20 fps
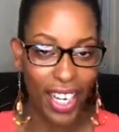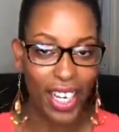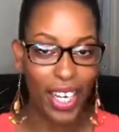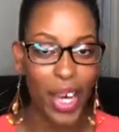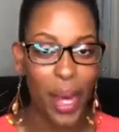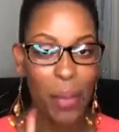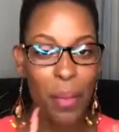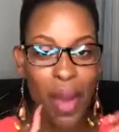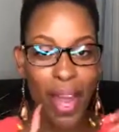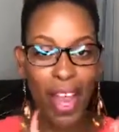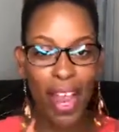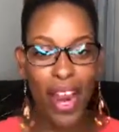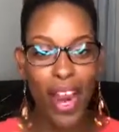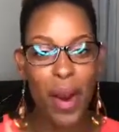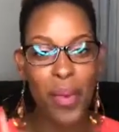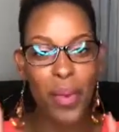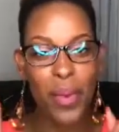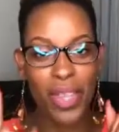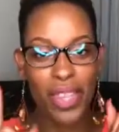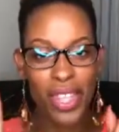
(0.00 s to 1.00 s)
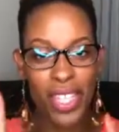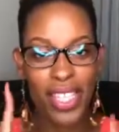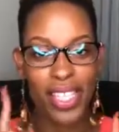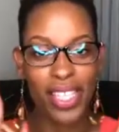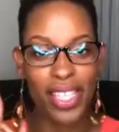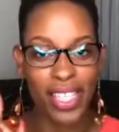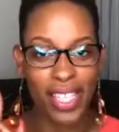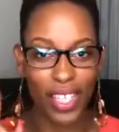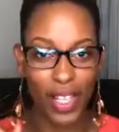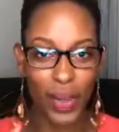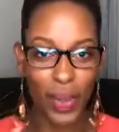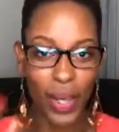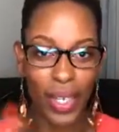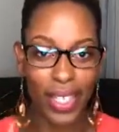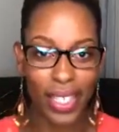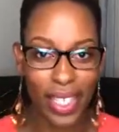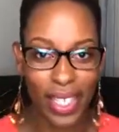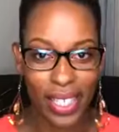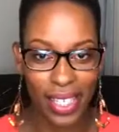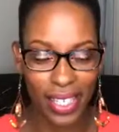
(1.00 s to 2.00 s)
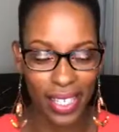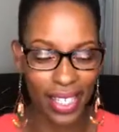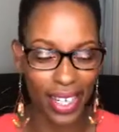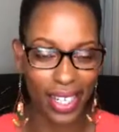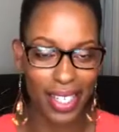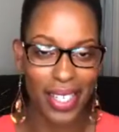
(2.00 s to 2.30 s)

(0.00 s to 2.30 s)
cut my hair, but this is a quick it's not